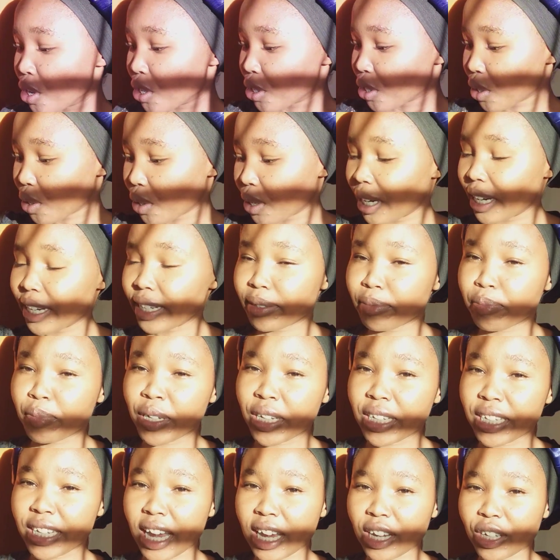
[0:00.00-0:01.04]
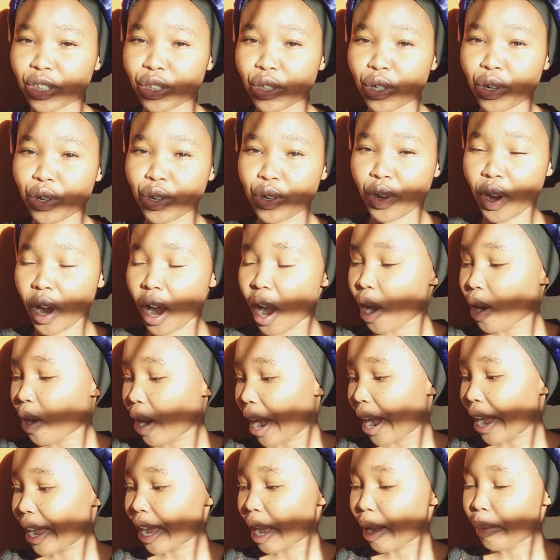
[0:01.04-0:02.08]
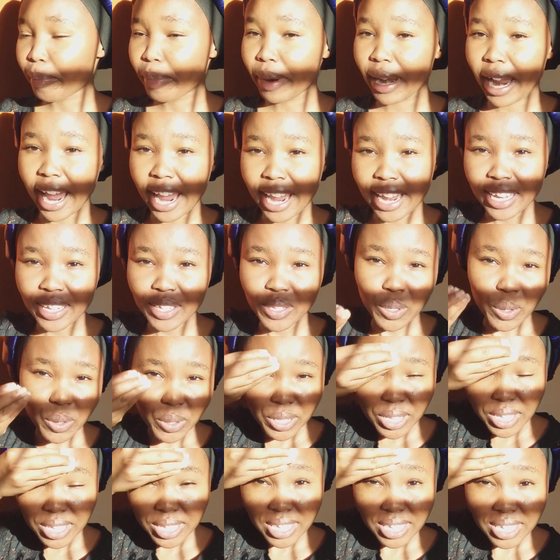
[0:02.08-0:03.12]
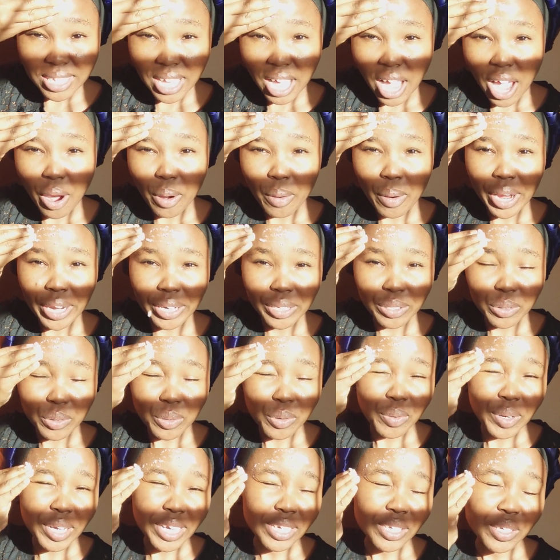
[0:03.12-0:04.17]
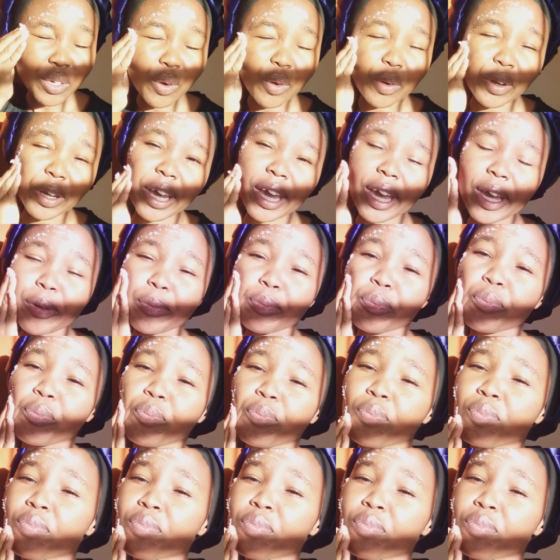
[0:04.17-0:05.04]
so let me just show you how i apply so this is how i do it okay